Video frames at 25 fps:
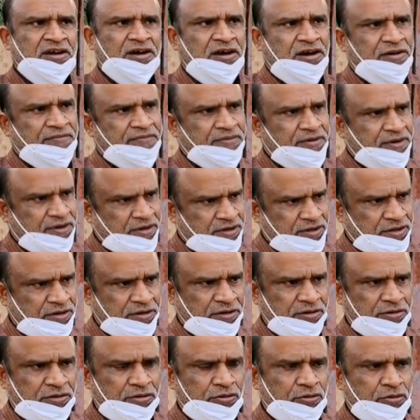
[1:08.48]
of uh,
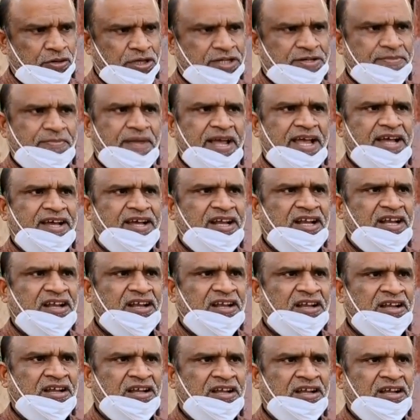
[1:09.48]
West Bengal
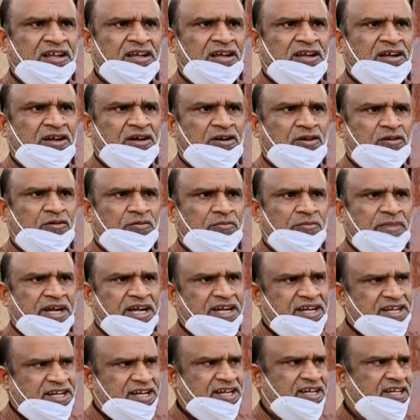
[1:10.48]
to
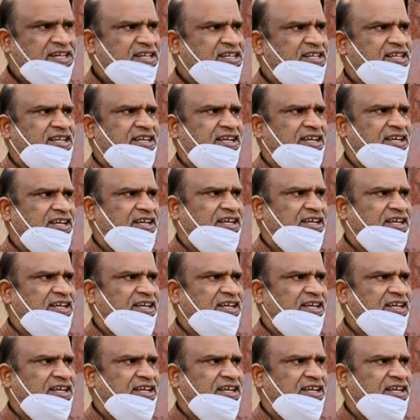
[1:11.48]
maintain uh,